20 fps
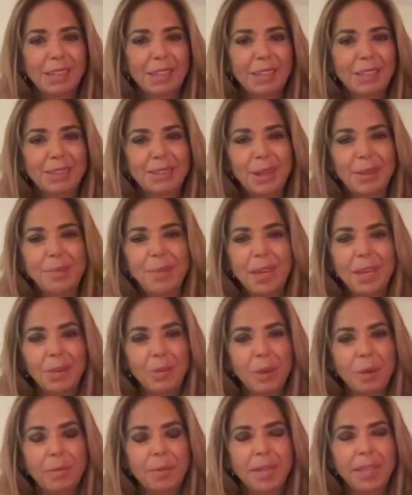so many
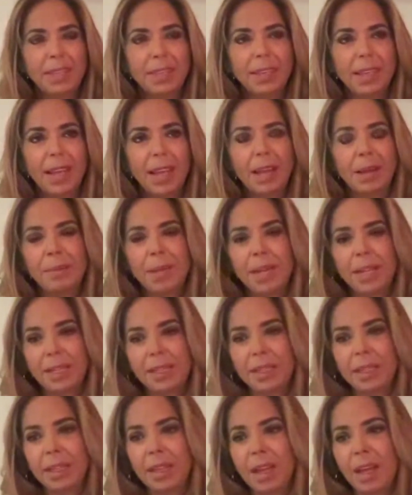women
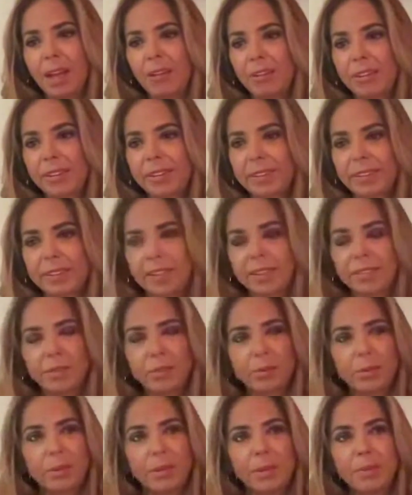at 100
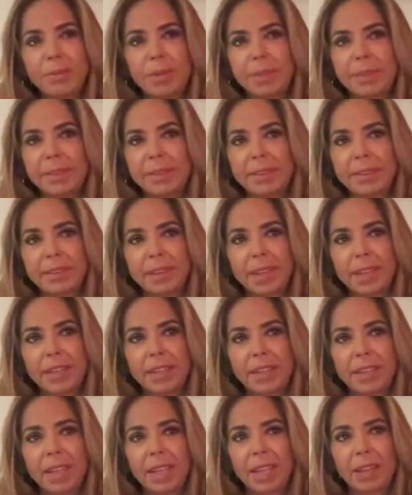Successful Women in Business,
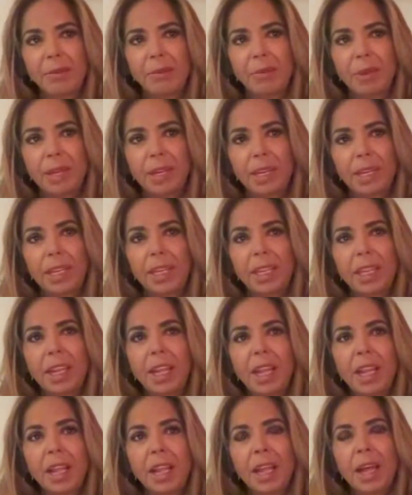and they really
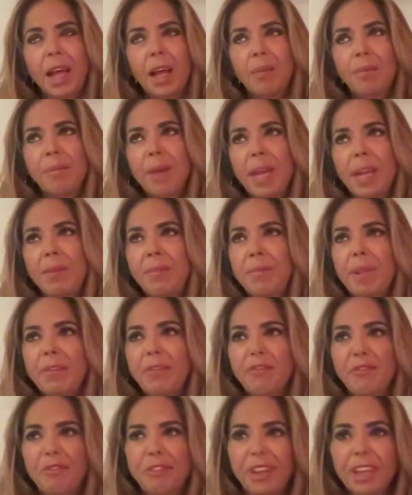made
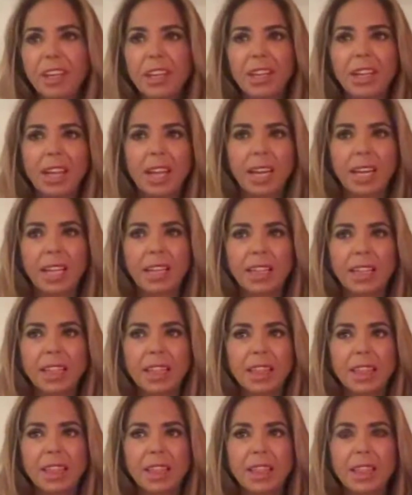me feel like,
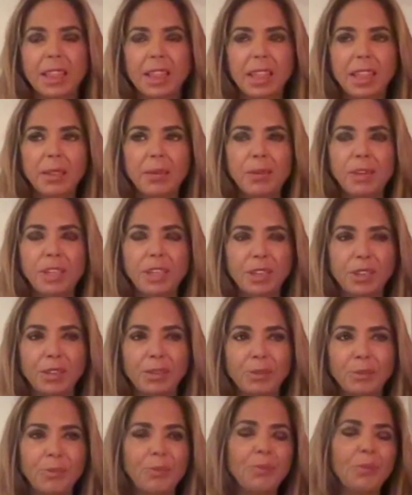you
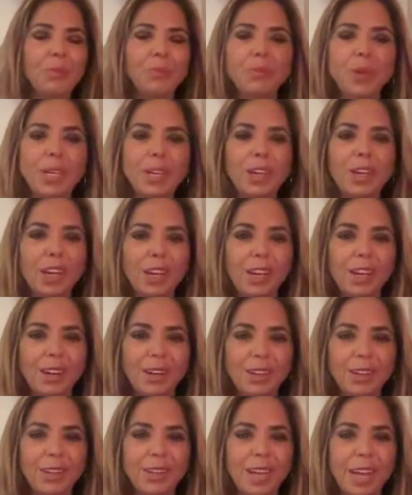know, we're not
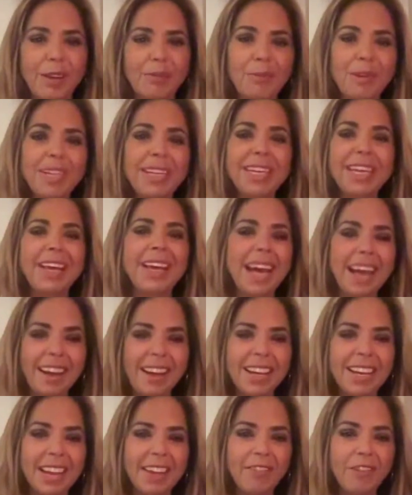alone, and we
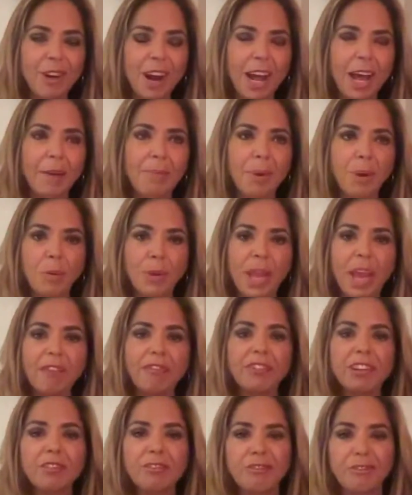never are, but we
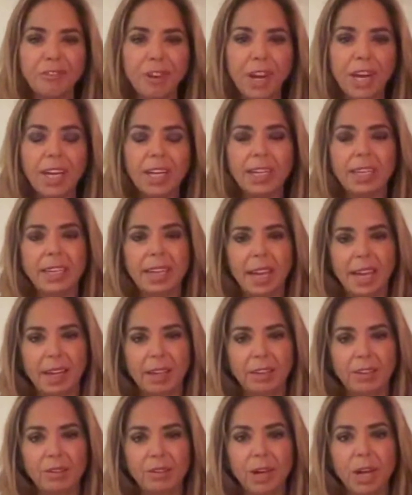have to find
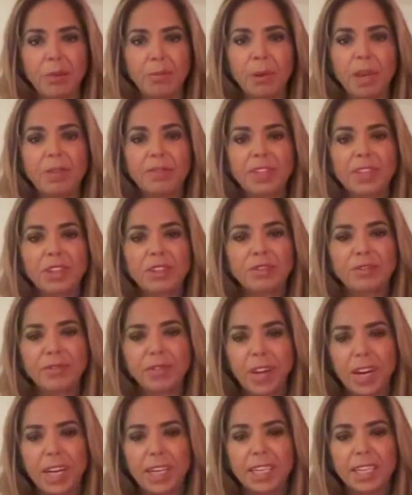our tribe. We have to
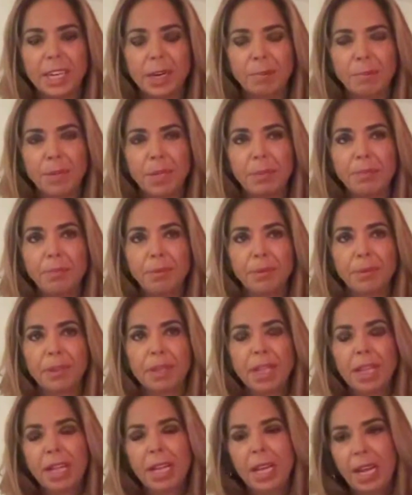find our
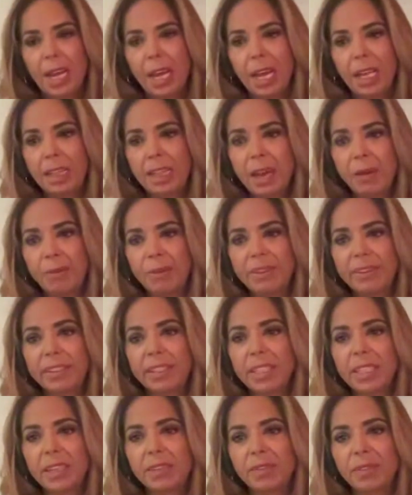people. And that was
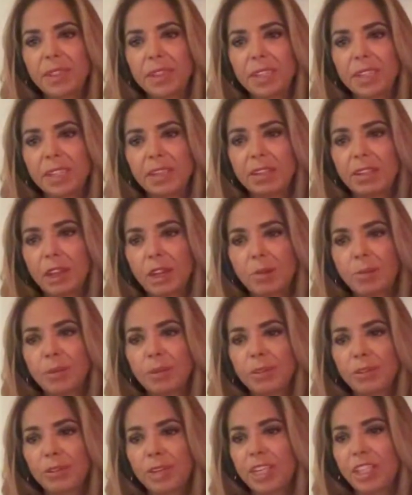the gift that
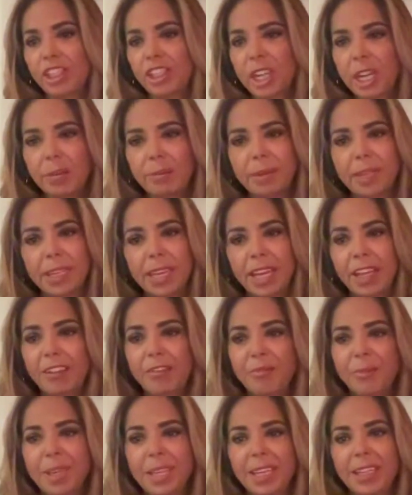Global Trade Chamber
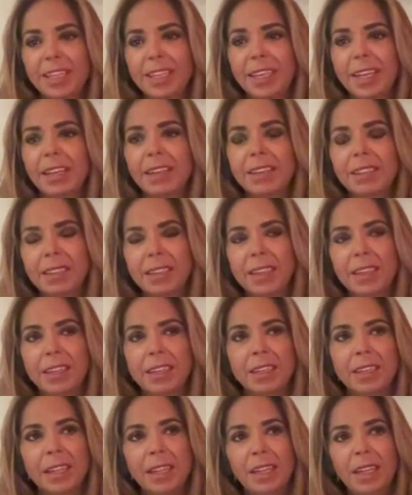gave me in London.
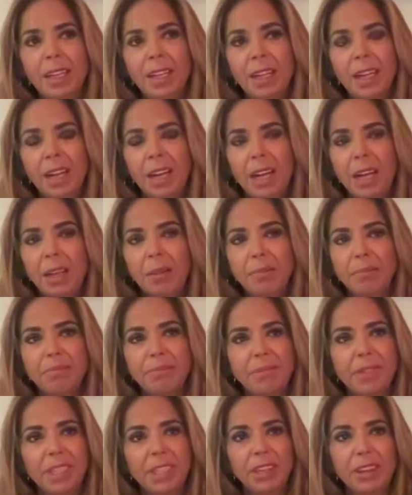And
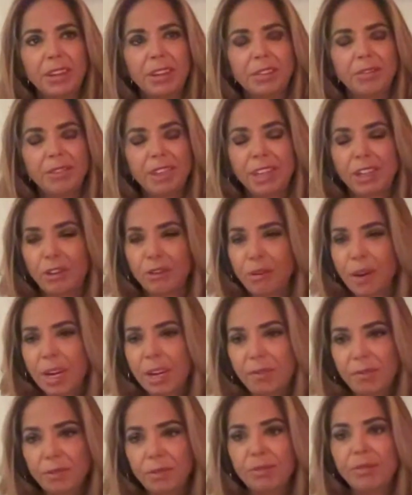I'm, you know, very
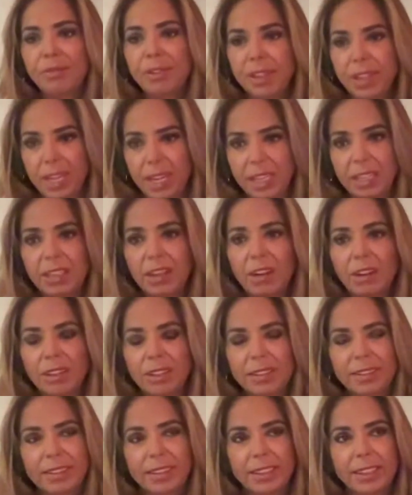grateful for that.
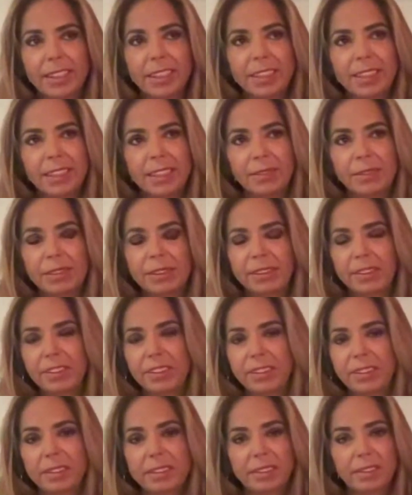Honestly, there was
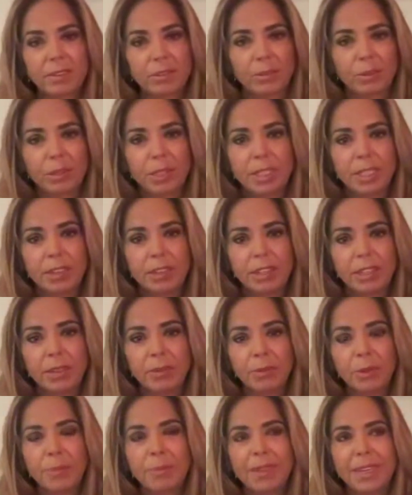just
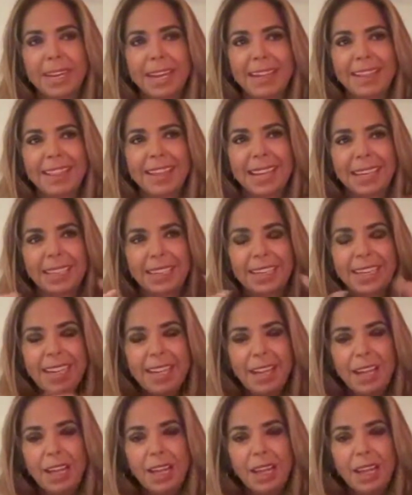extraordinary women and that